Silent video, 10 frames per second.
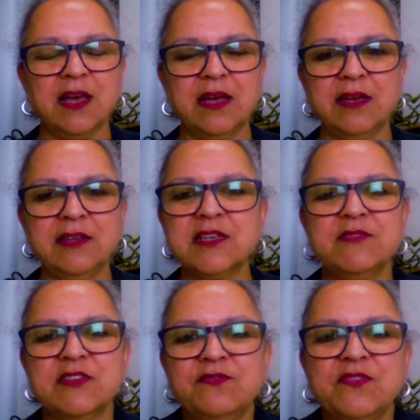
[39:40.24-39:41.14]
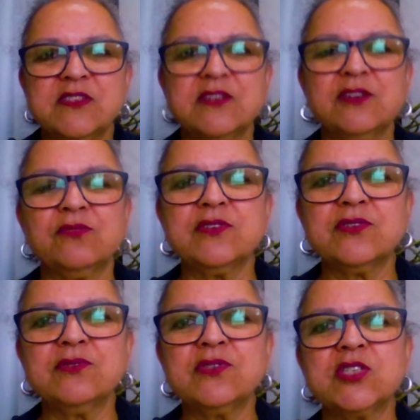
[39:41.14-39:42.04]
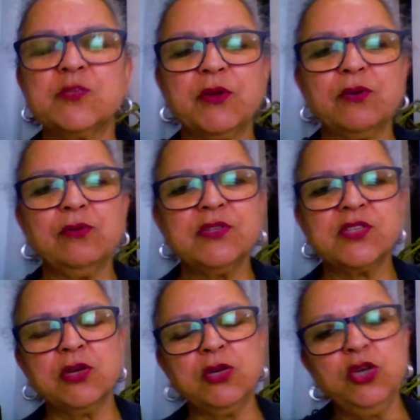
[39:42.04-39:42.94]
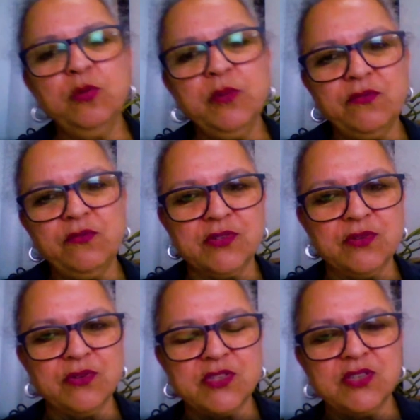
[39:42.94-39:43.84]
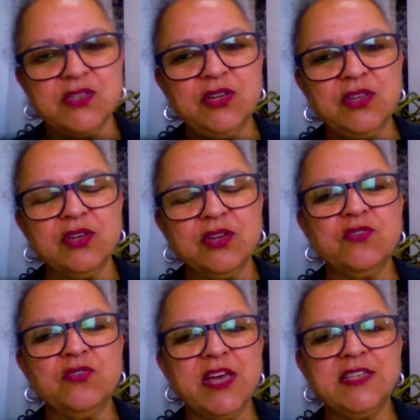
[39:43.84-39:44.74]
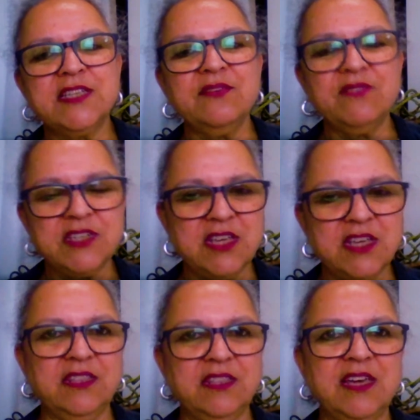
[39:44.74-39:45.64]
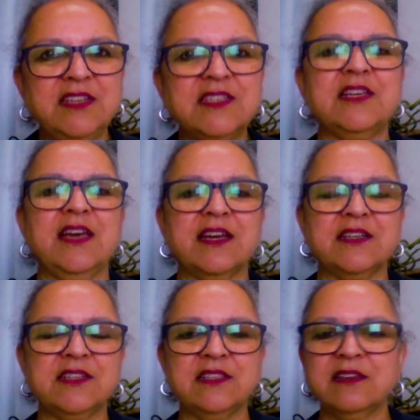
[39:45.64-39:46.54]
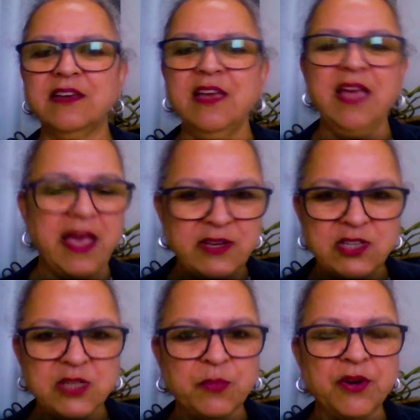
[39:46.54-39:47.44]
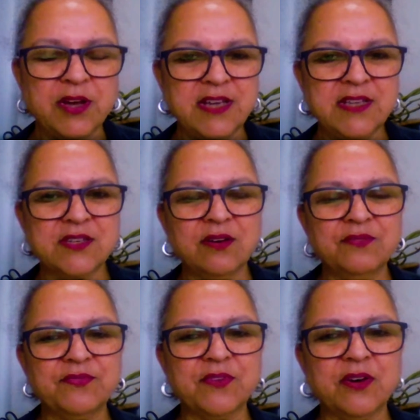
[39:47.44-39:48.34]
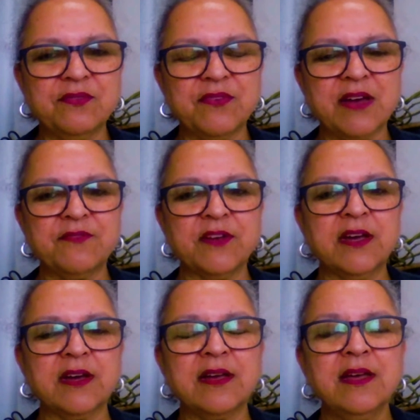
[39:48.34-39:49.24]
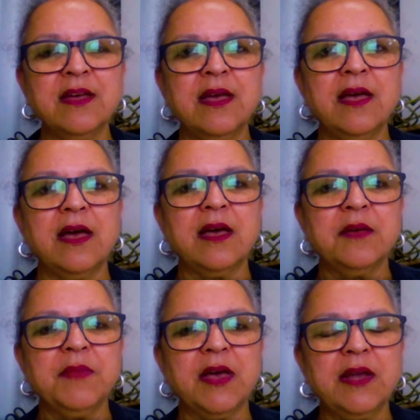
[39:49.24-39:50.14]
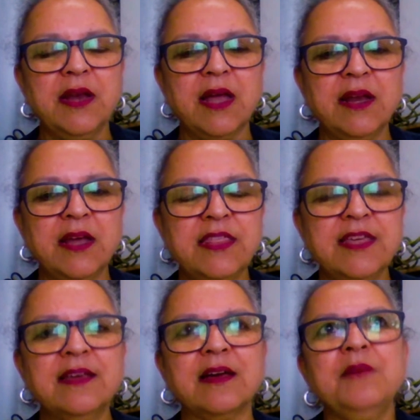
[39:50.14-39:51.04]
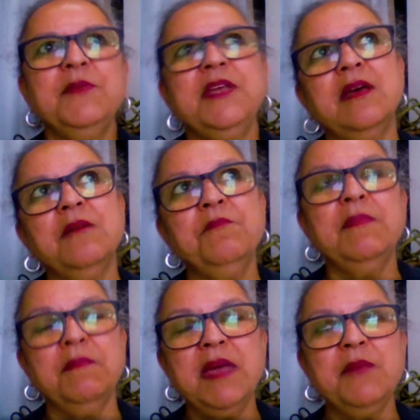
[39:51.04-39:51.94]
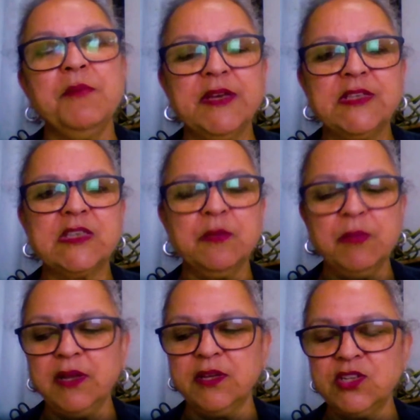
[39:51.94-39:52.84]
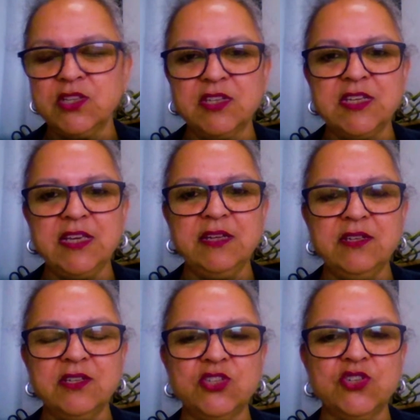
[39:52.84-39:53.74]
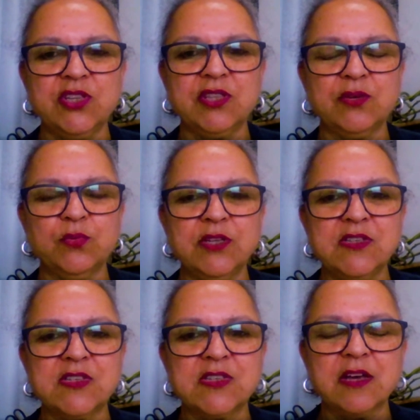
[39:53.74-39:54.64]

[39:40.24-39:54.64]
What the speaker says: in terms of physical resources, but also human resources. You know, the creativity and the intellect and the enterprise of Africa. And I think, I mean, maybe a bit similar to the tea industry, that once,